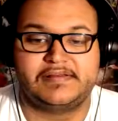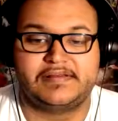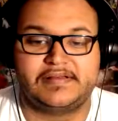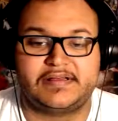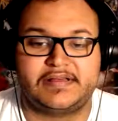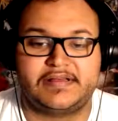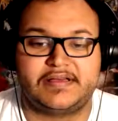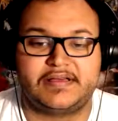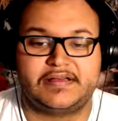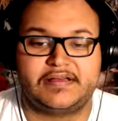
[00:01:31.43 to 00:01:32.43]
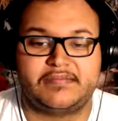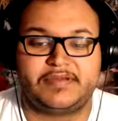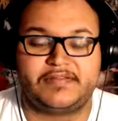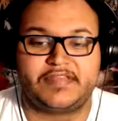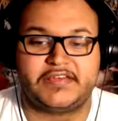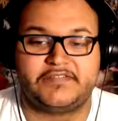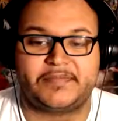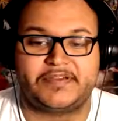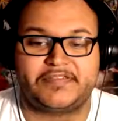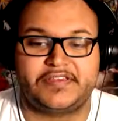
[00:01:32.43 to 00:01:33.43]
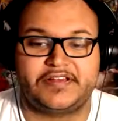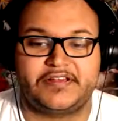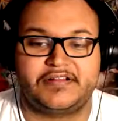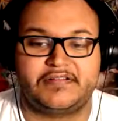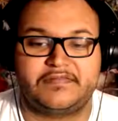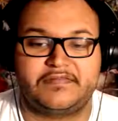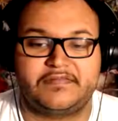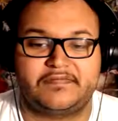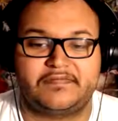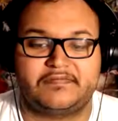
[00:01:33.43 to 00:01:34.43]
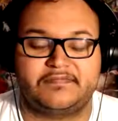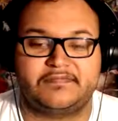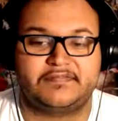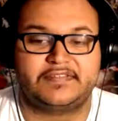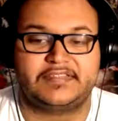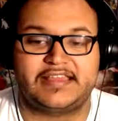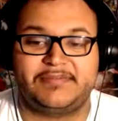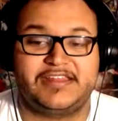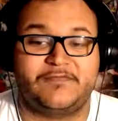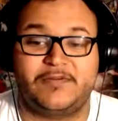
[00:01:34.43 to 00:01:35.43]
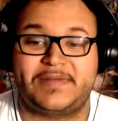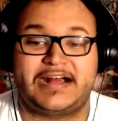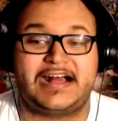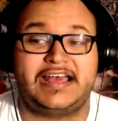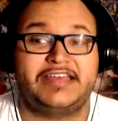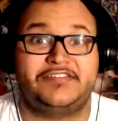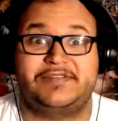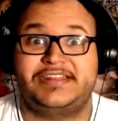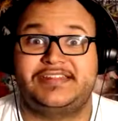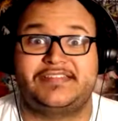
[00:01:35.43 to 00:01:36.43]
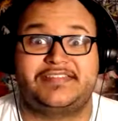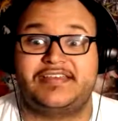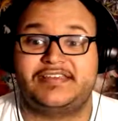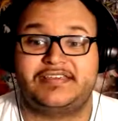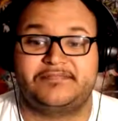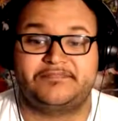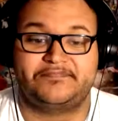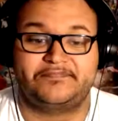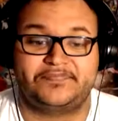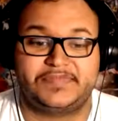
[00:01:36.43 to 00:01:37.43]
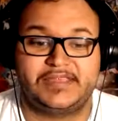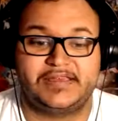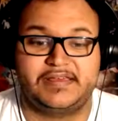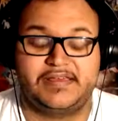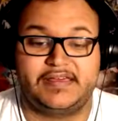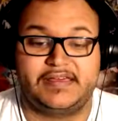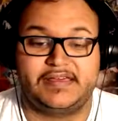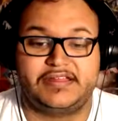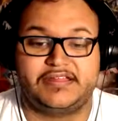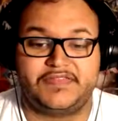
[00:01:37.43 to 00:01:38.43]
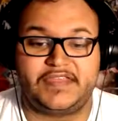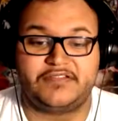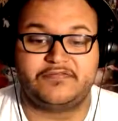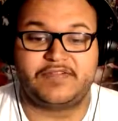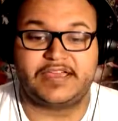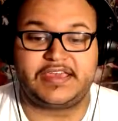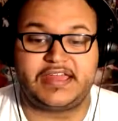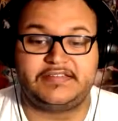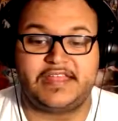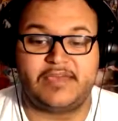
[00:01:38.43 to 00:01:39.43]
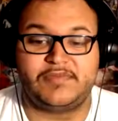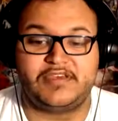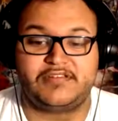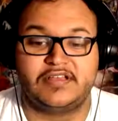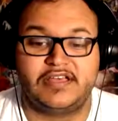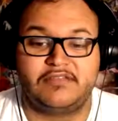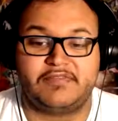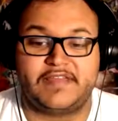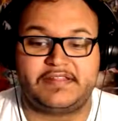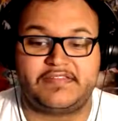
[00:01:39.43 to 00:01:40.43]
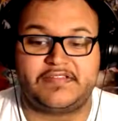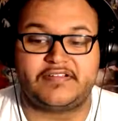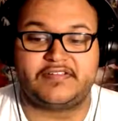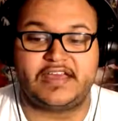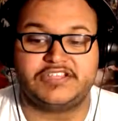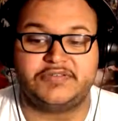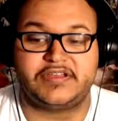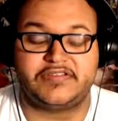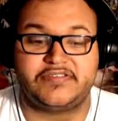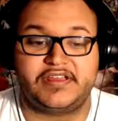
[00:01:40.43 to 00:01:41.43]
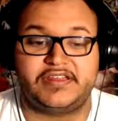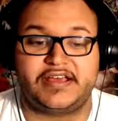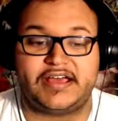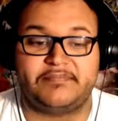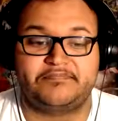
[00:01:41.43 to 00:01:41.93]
A bit of time for myself. I mean, if we're behind, we need to study. Do you think Rick and Damian would like to start scheduling our study time?